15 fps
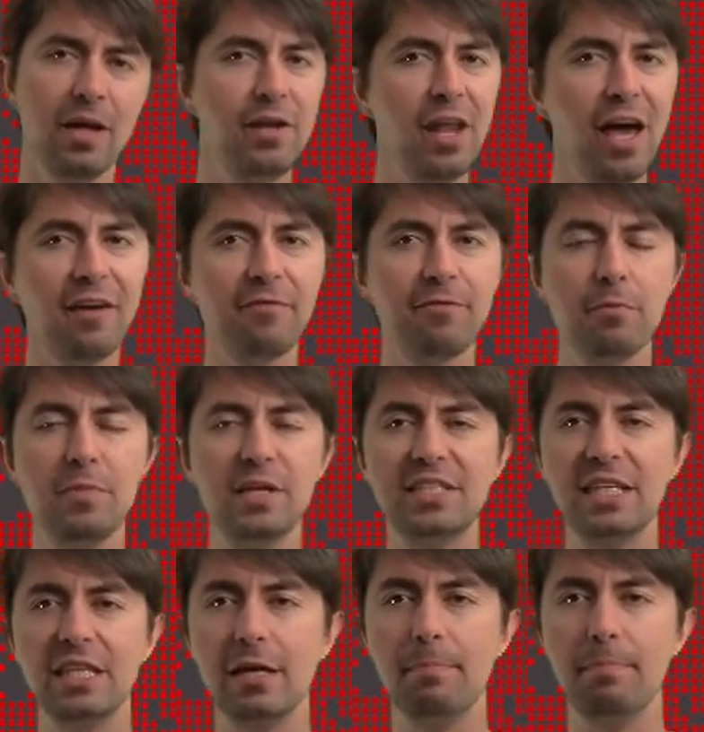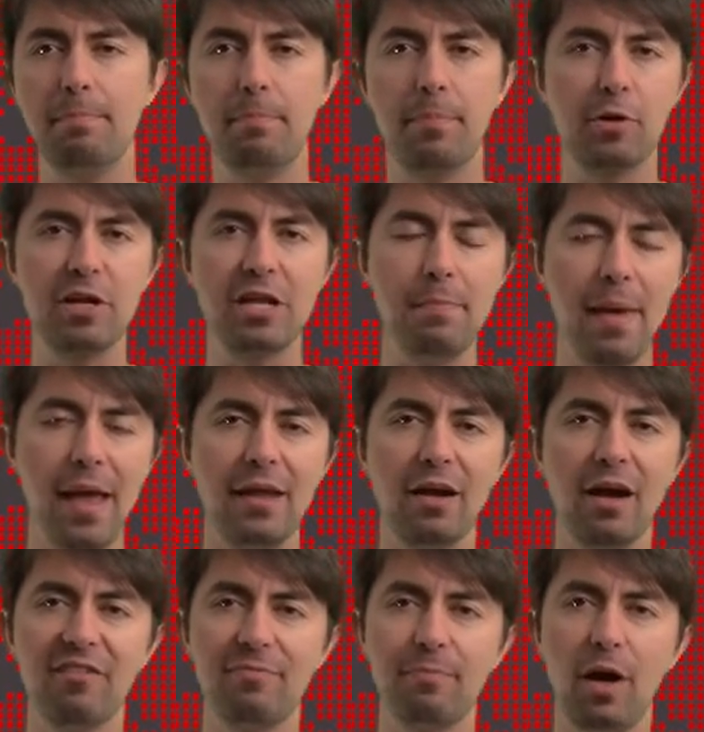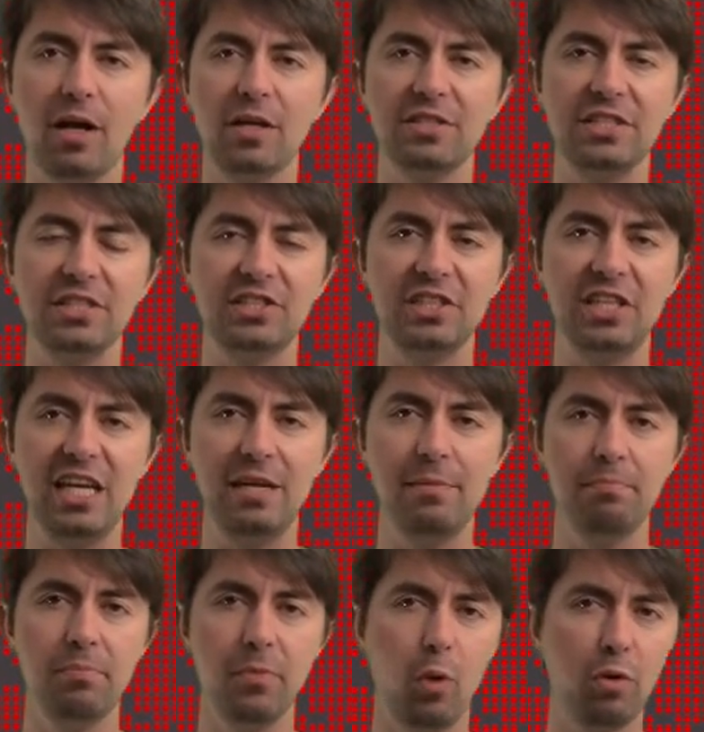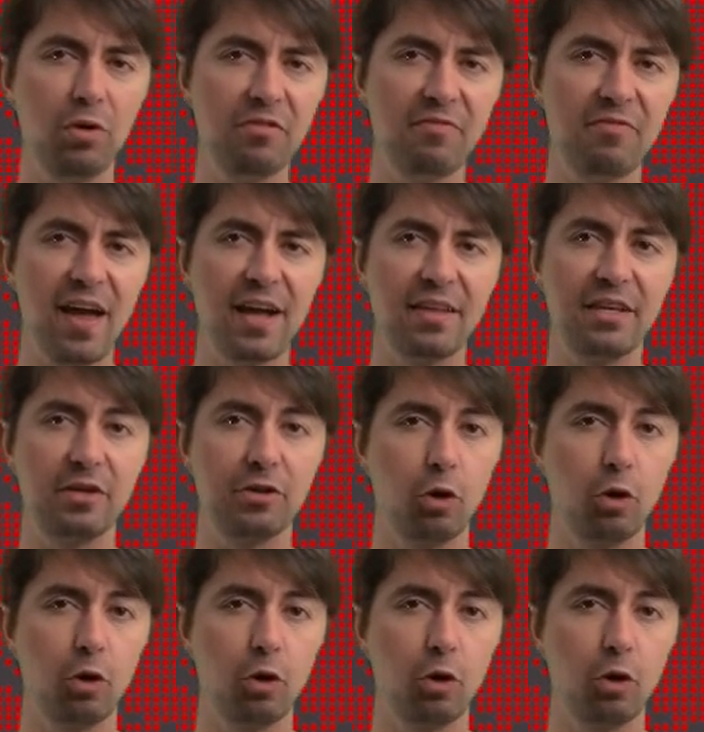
Not for missing the Bernie Madoff Ponzi scheme or the fact that